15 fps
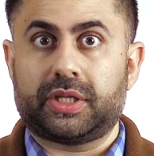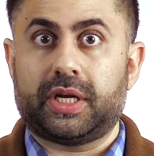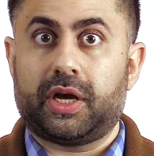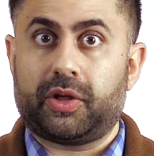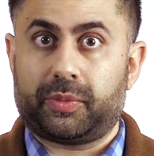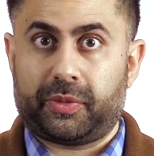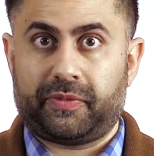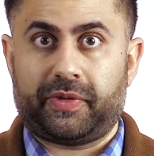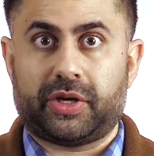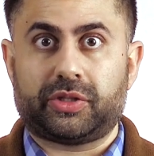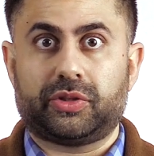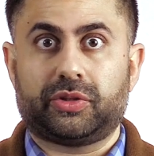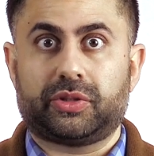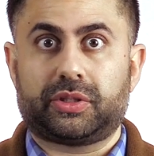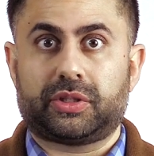and health
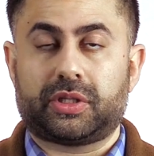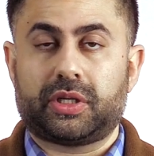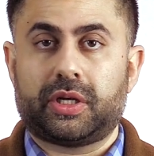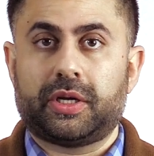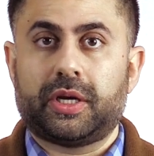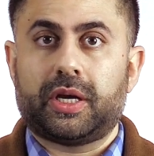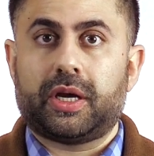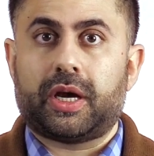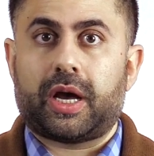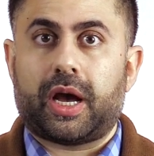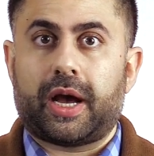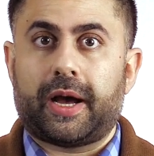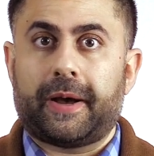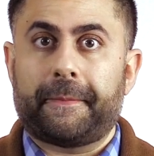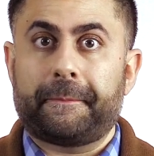professionals
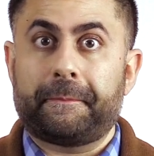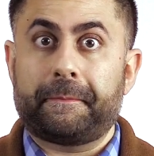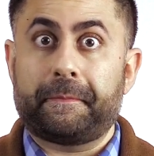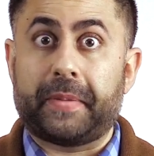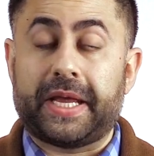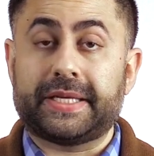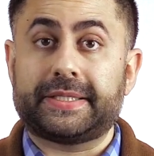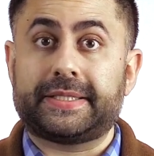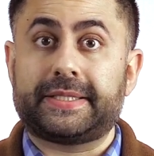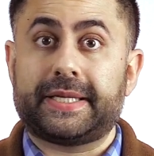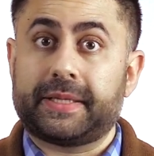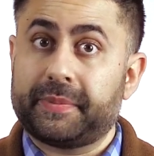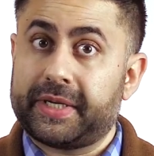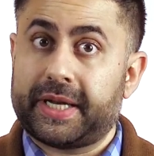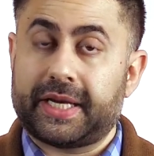may
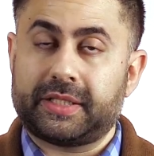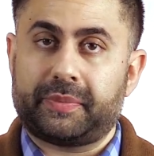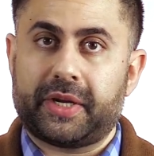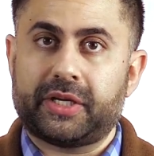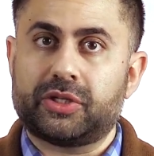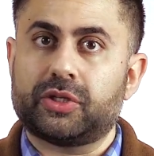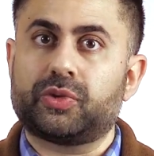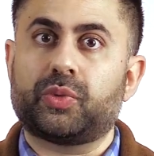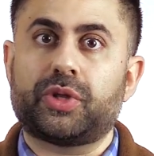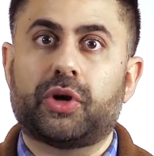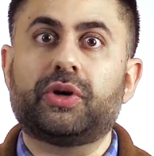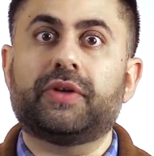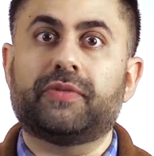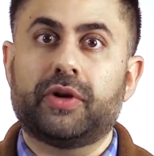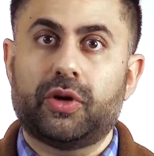stigmatize patients without
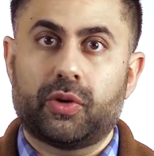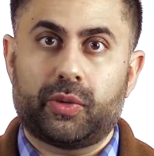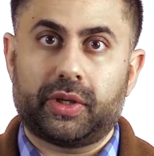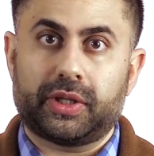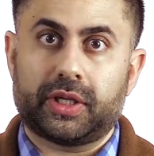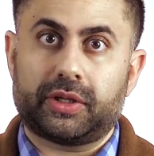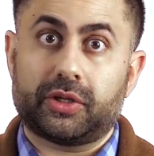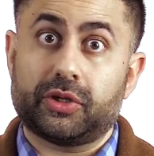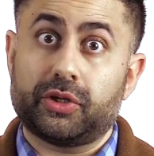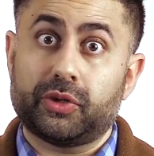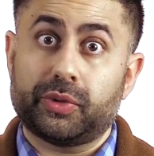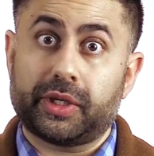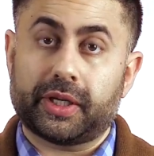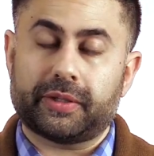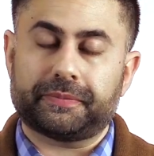even knowing that they're
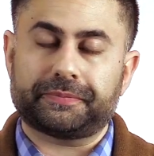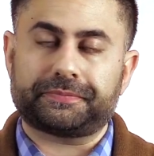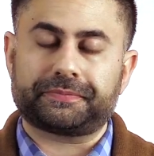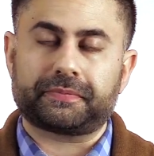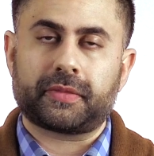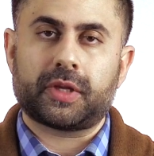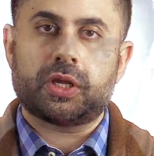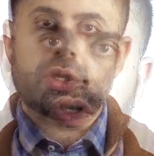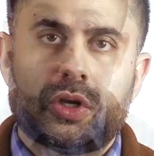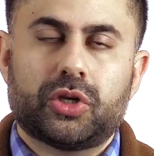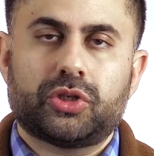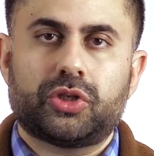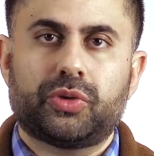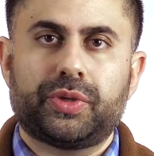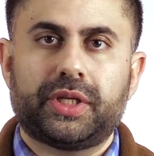doing it.
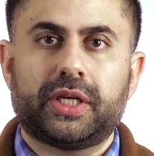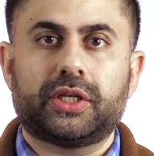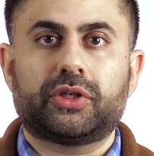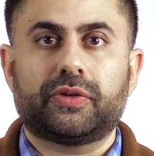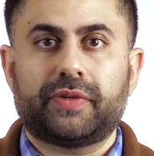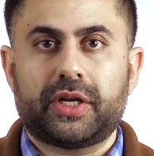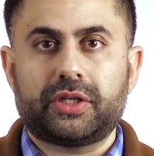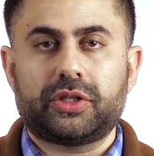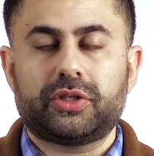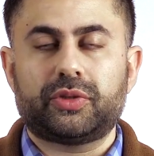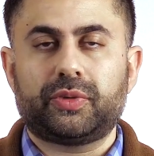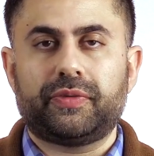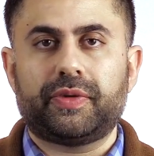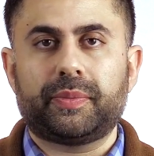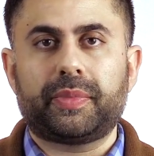So in the interventions
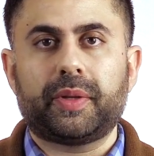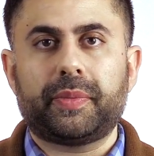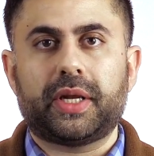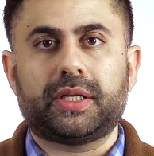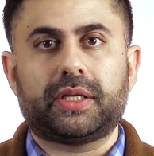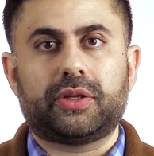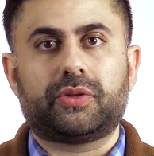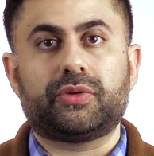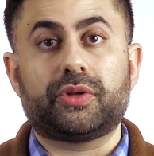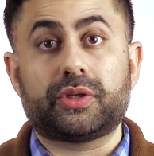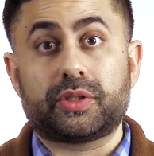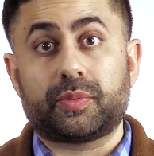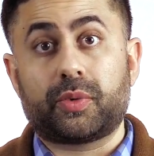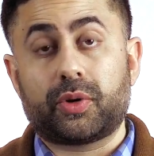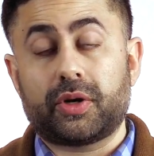we've implemented through the
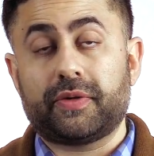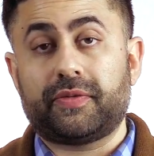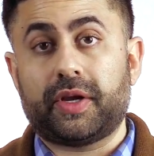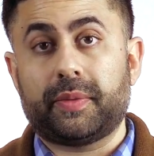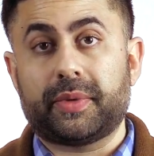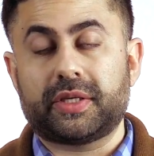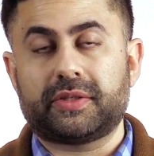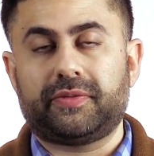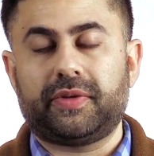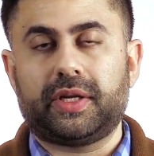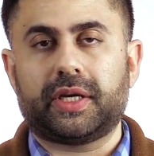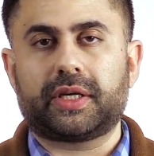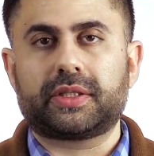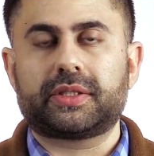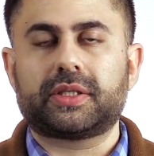support of AMS
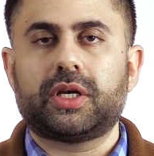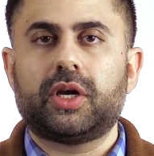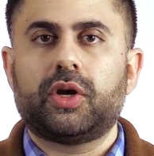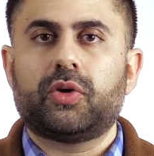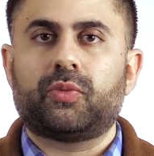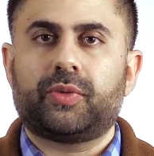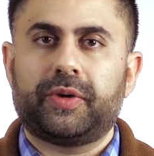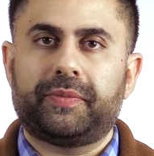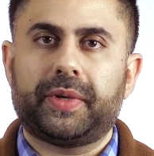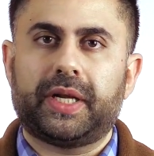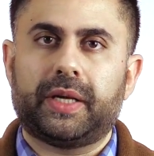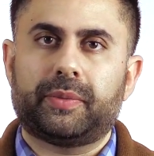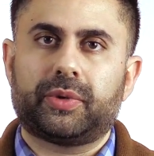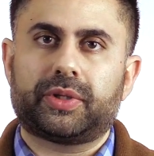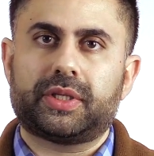Phoenix, we've been
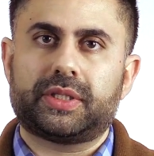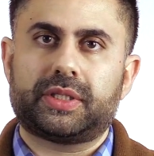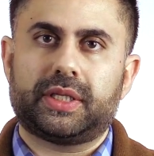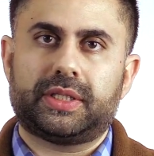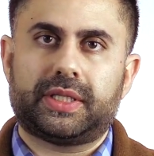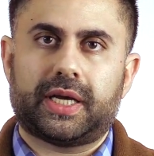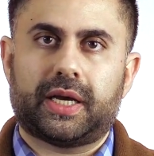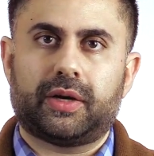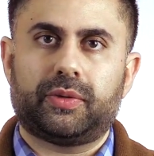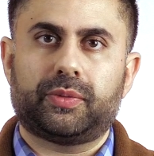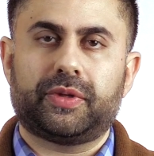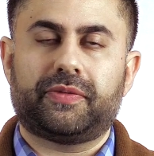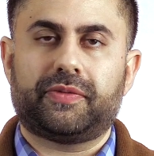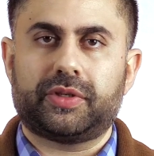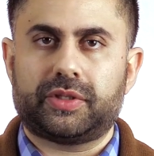able to sit down
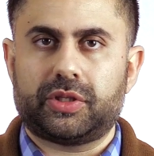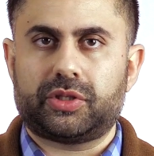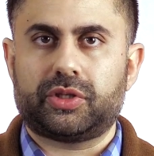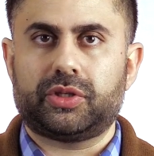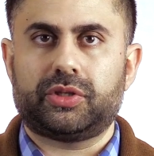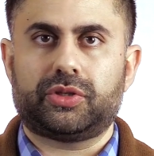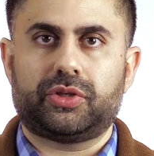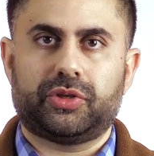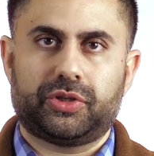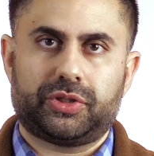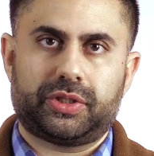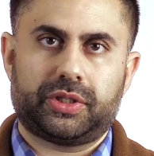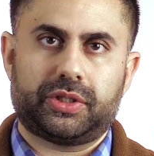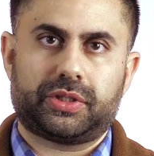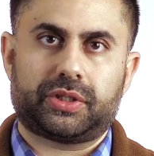with physicians,
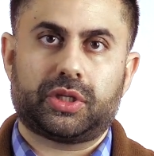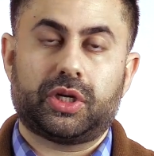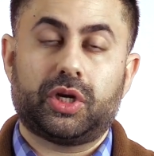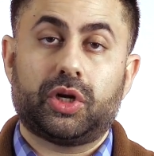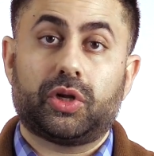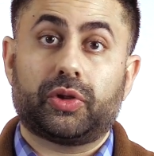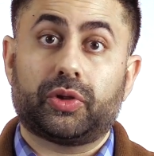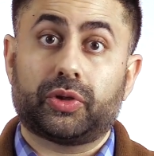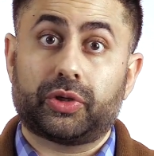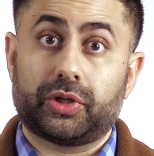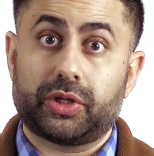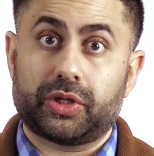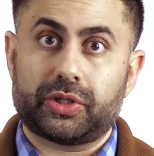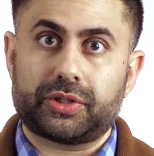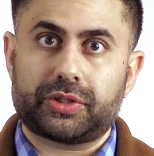nurses,
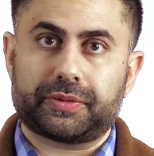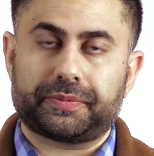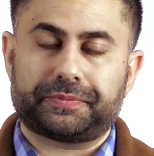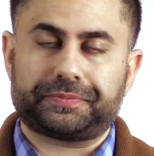learners,